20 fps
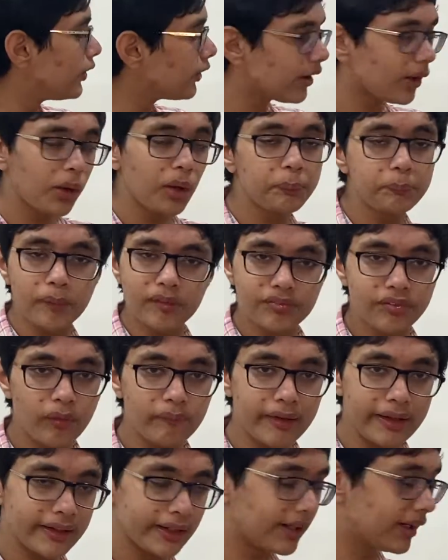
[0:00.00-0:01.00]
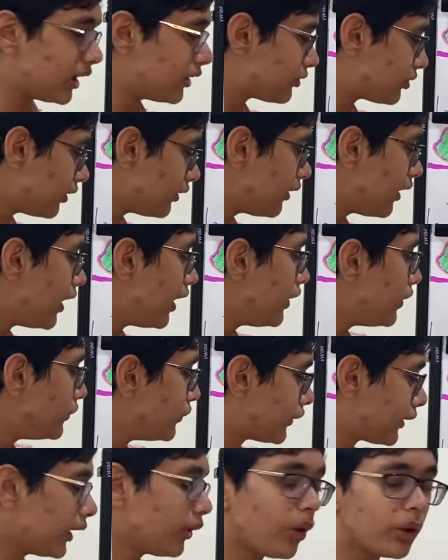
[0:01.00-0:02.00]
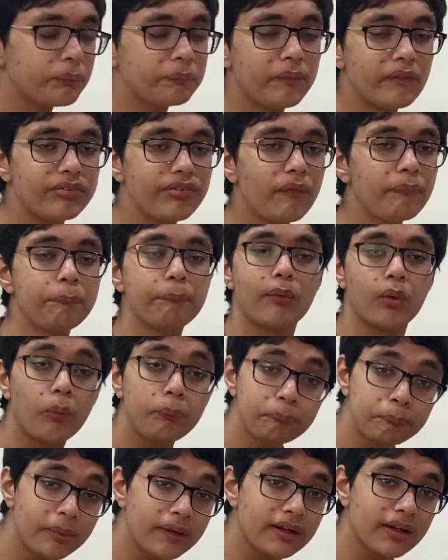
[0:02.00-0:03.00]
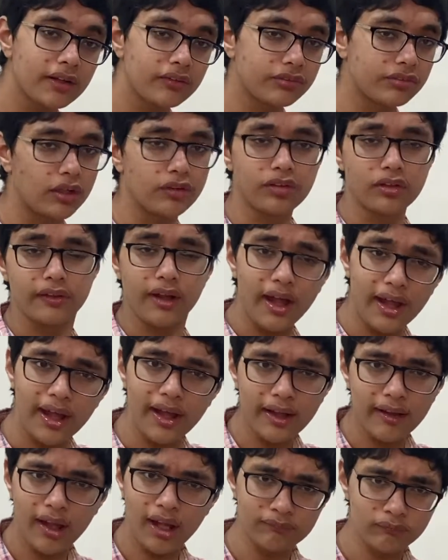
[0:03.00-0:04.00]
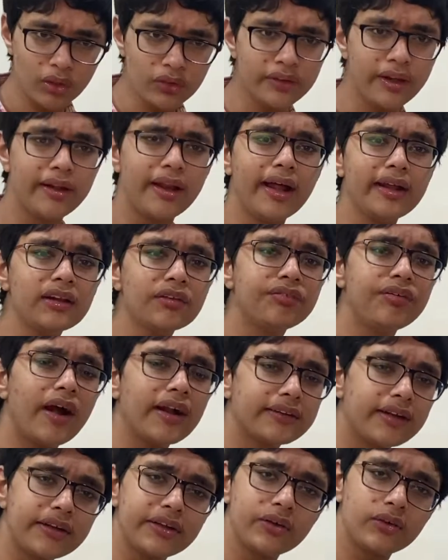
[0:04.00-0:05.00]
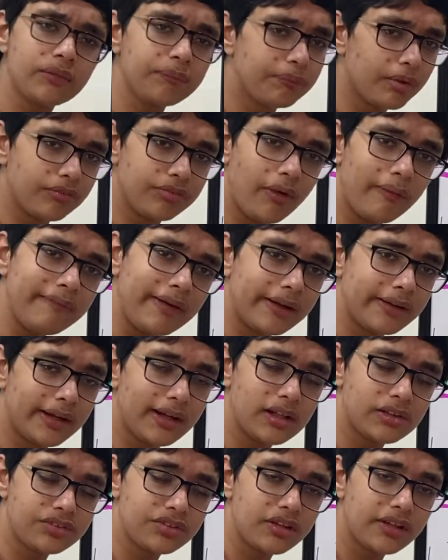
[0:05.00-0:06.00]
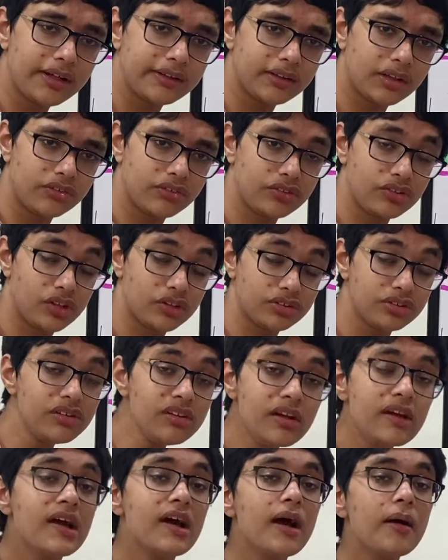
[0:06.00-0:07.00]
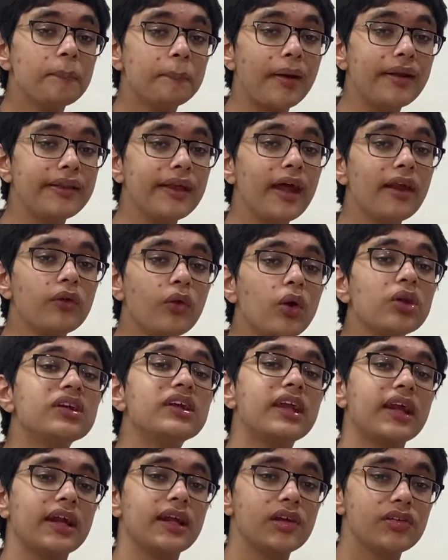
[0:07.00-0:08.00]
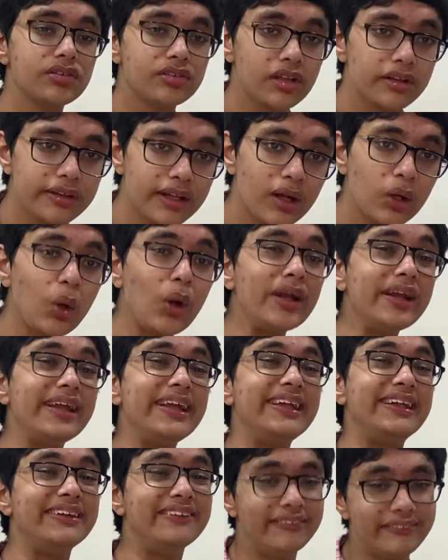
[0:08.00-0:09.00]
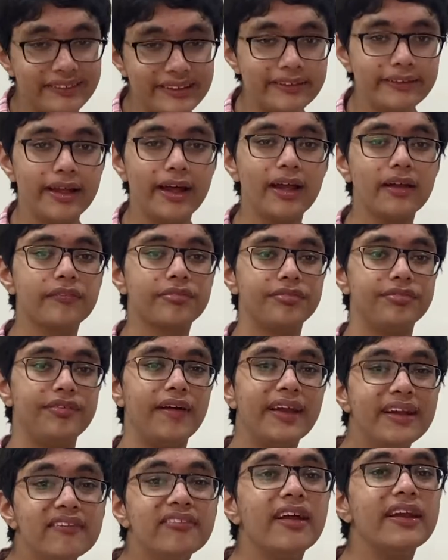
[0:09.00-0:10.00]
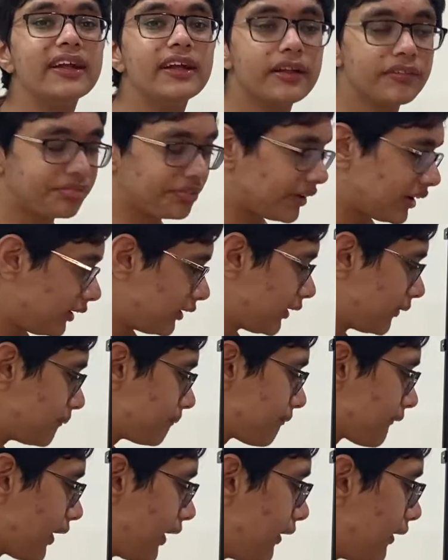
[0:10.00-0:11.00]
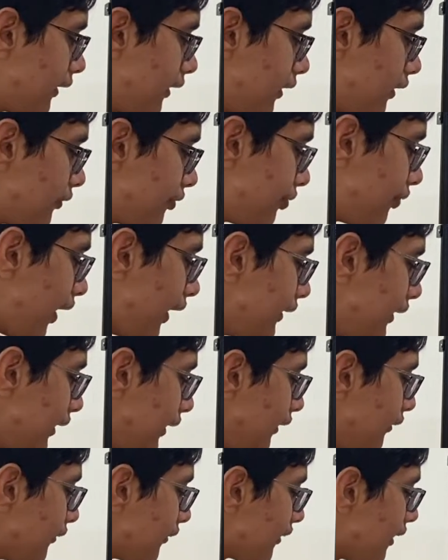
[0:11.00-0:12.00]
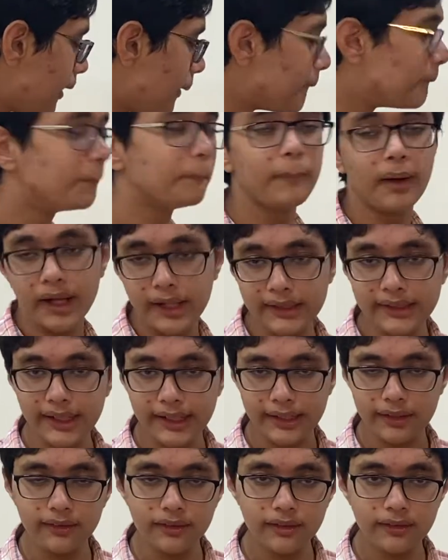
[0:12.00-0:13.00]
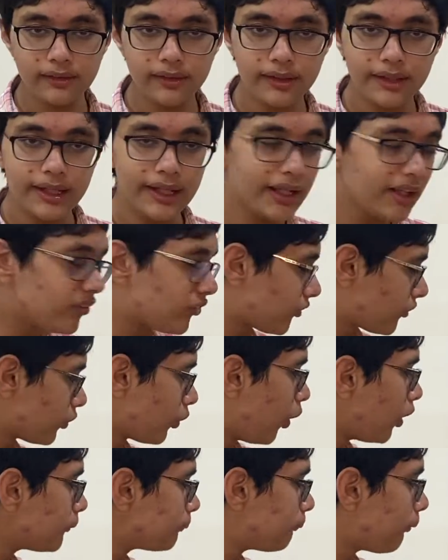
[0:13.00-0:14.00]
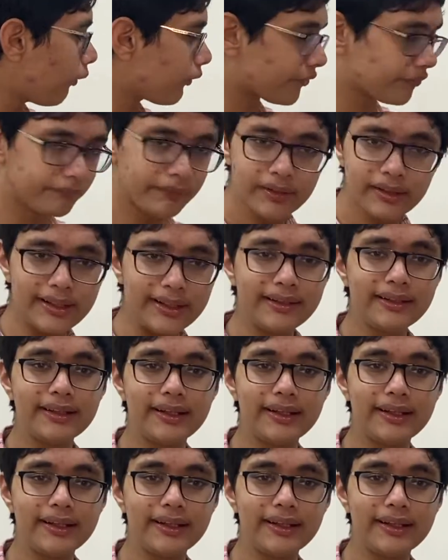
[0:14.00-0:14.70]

cannot perform agriculture, you cannot perform proper construction. I'm not denying the fact that you can perform agriculture and construction, but they are not traditional, they are not easy, they are very, very difficult. Final is, mining is not possible in